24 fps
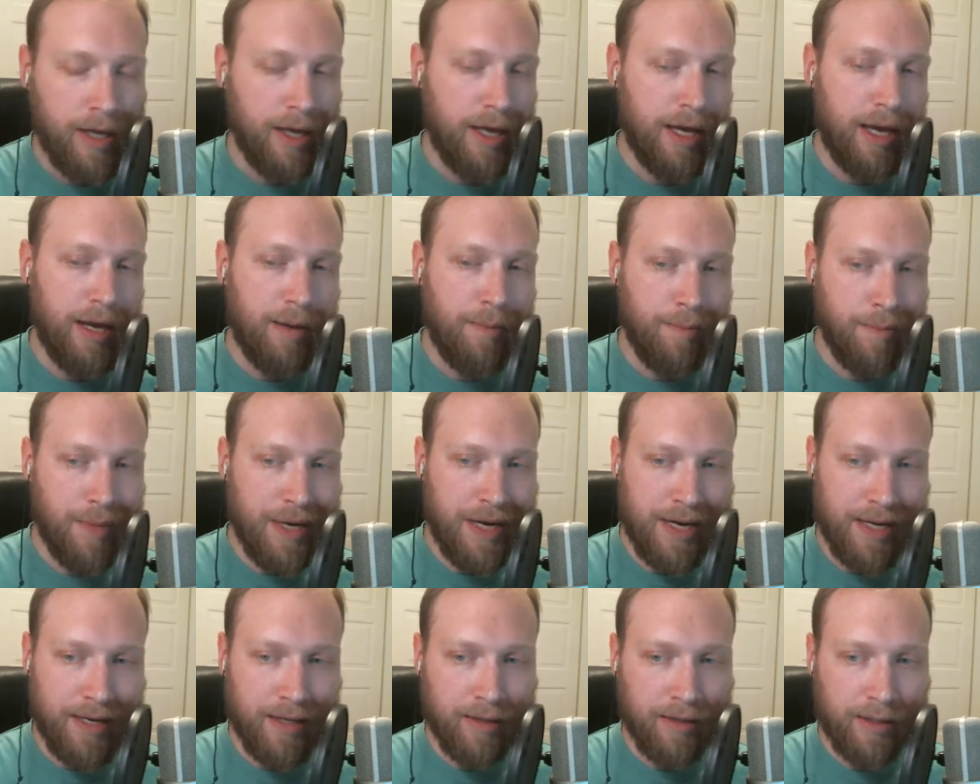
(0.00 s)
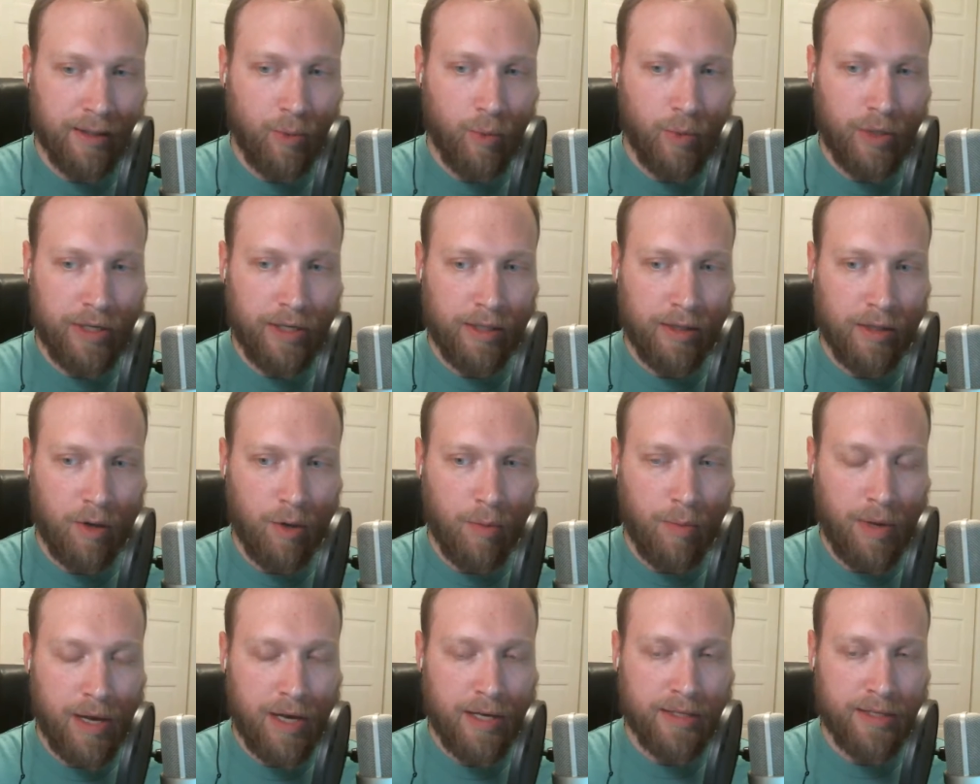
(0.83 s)
And immediately Winnie
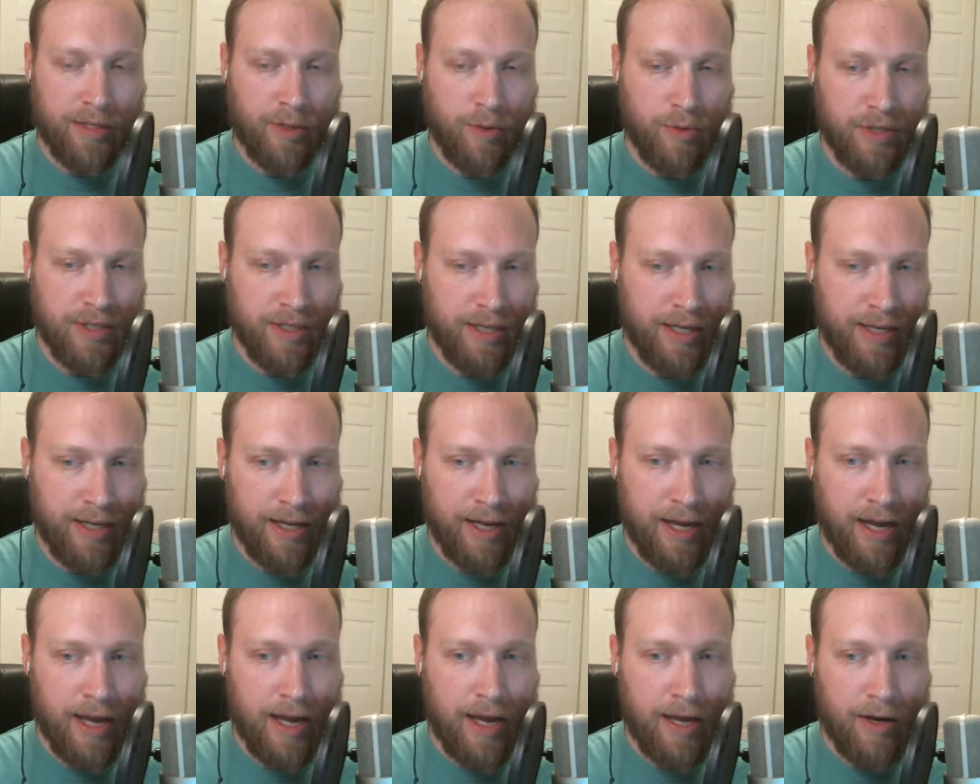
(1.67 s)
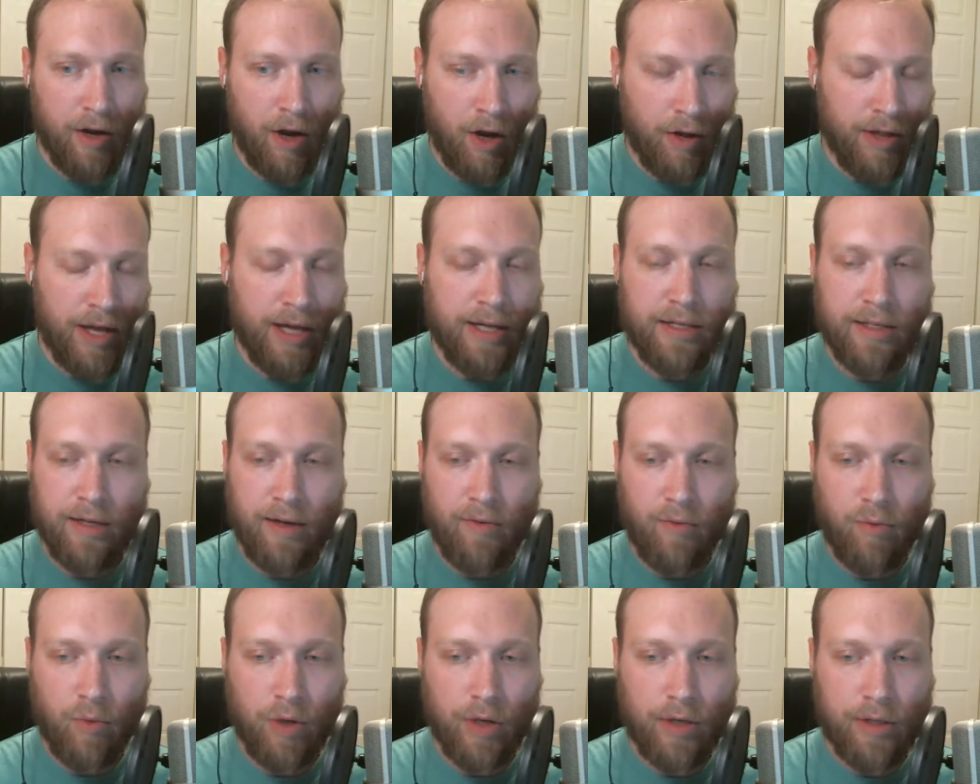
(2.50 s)
Lopez uses it, and all that
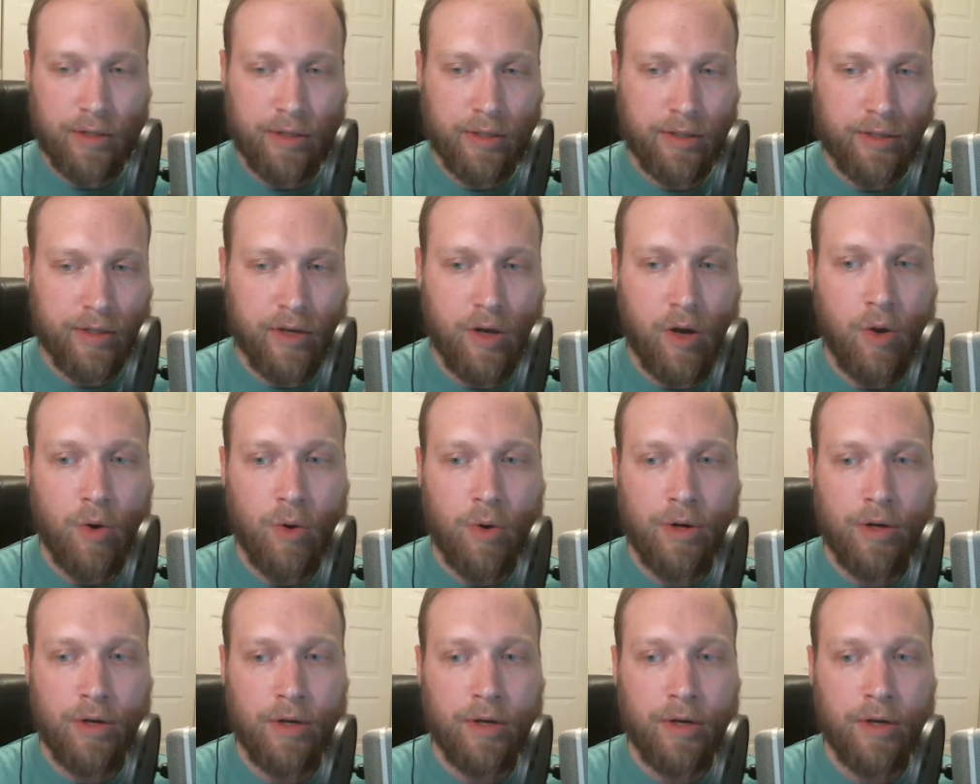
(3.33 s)
stuff works. So